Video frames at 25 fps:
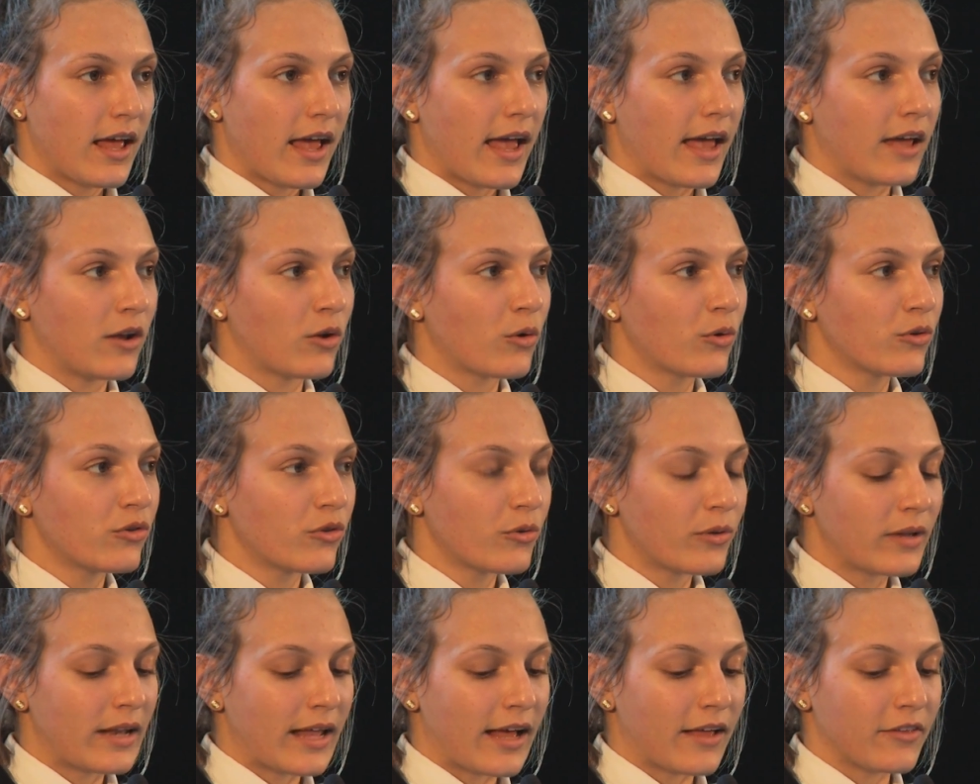and
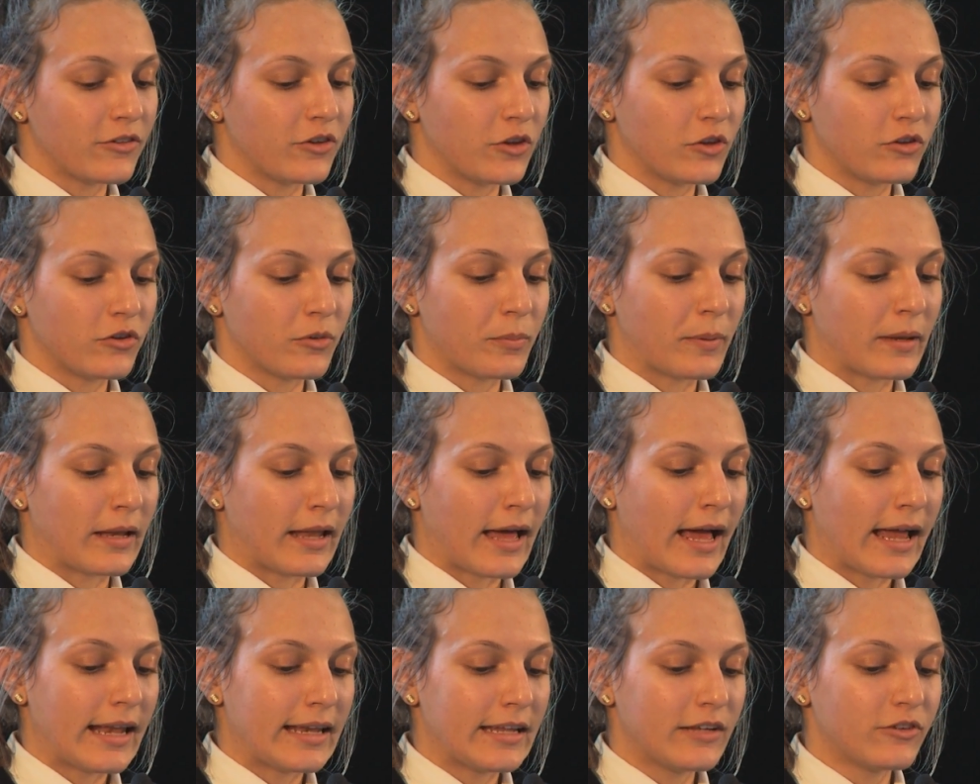also allows you to
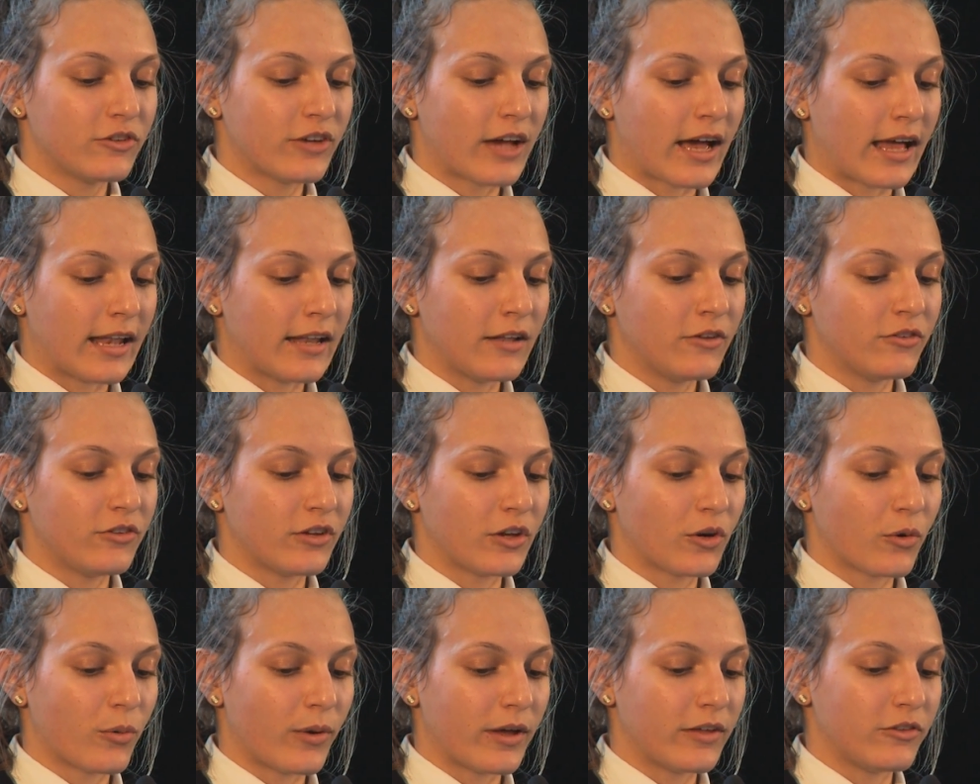politely challenge
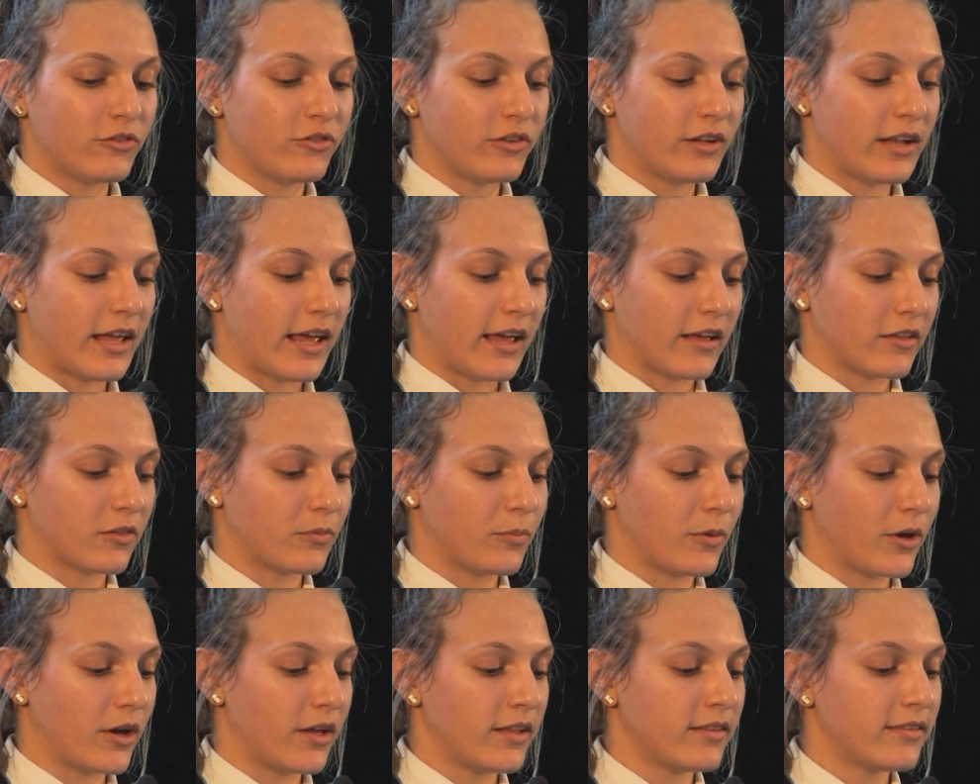and question
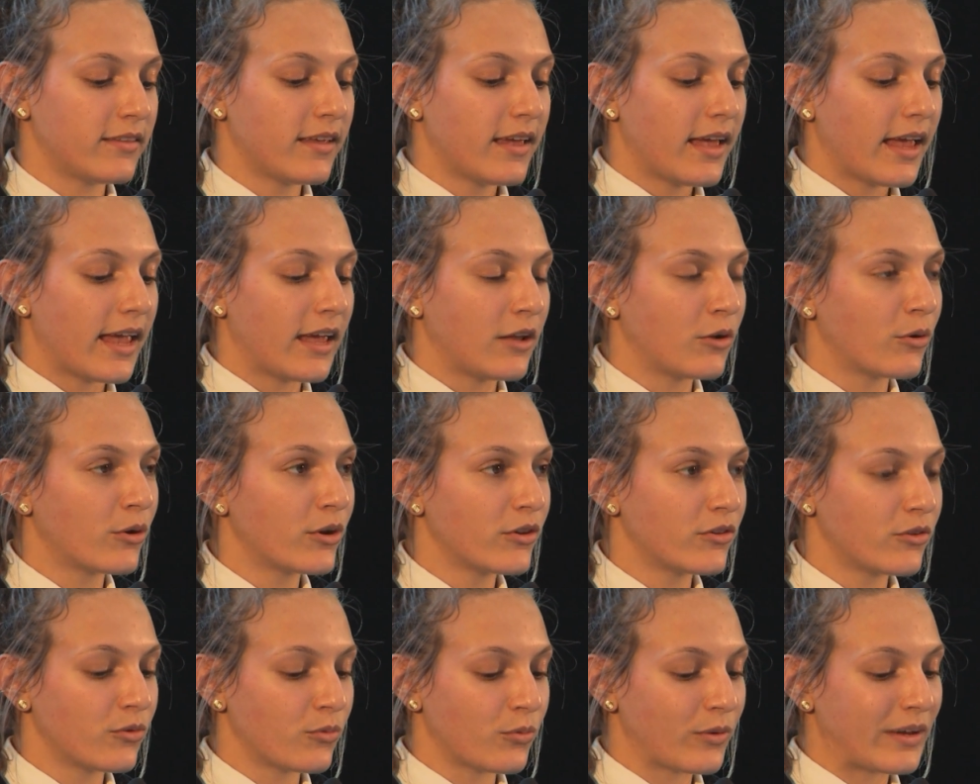experts in
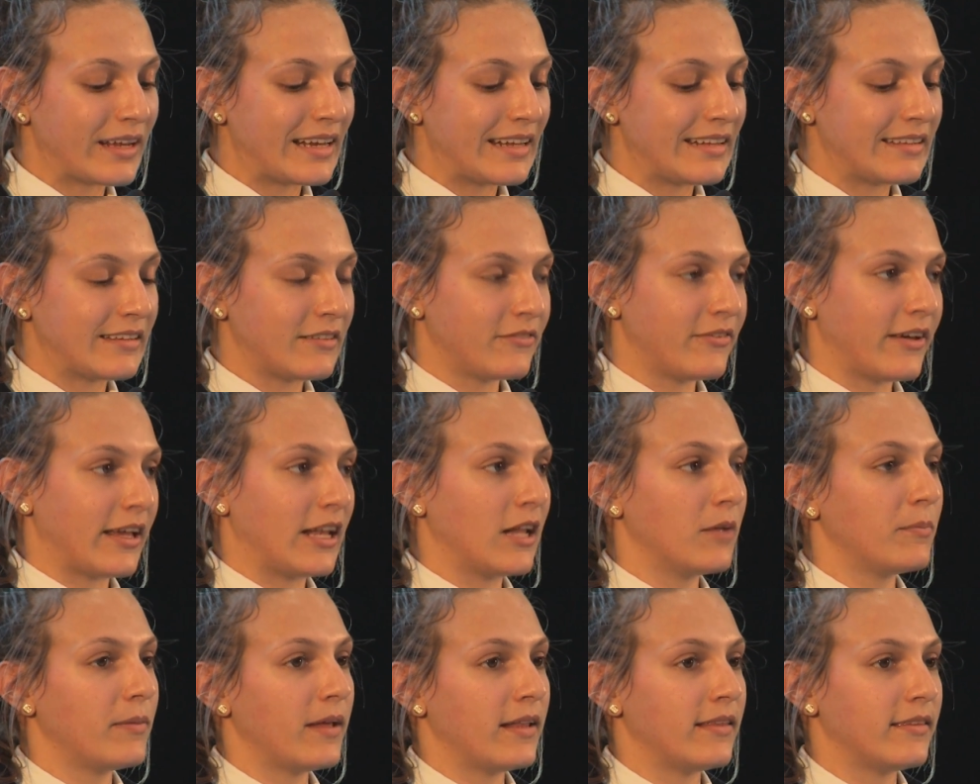order to really
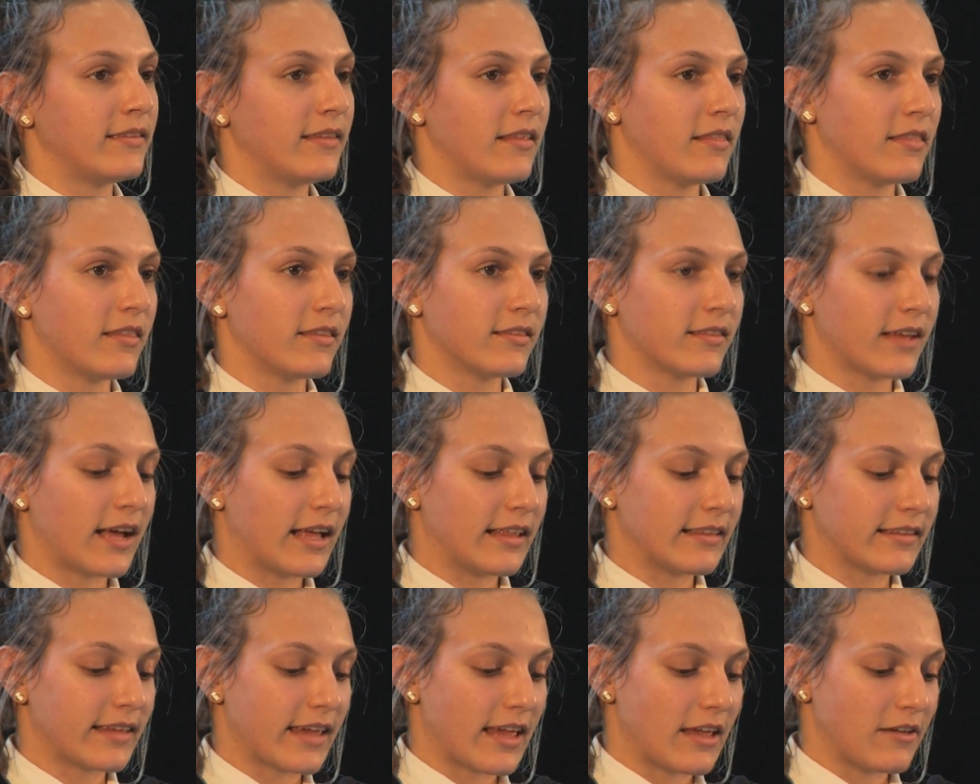develop and
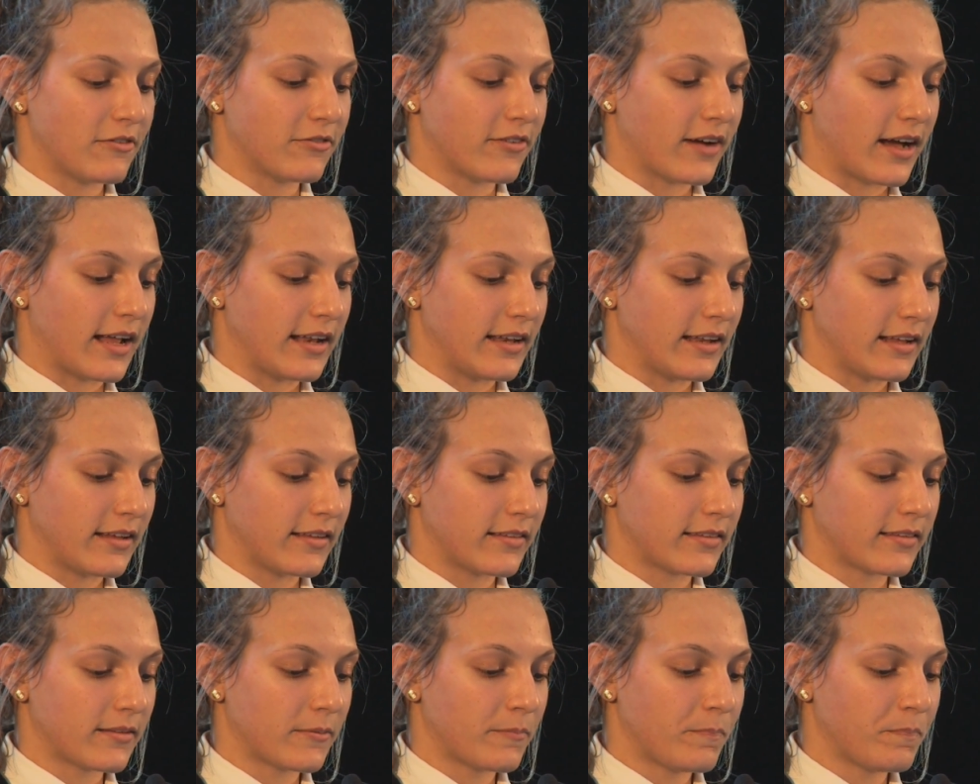synthesize key
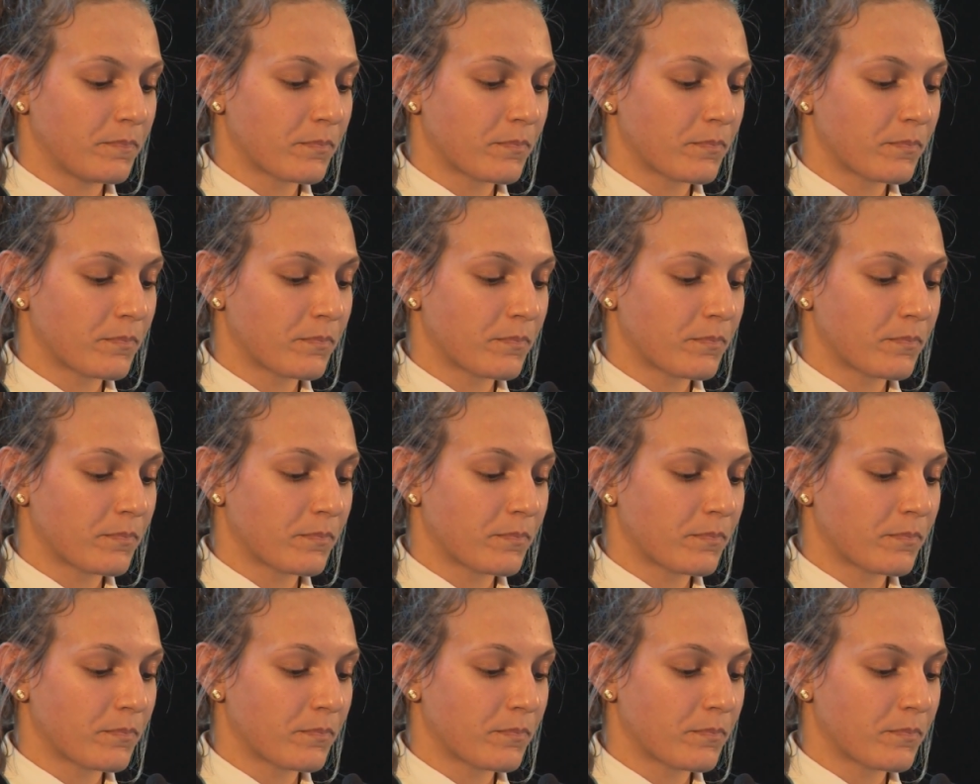findings.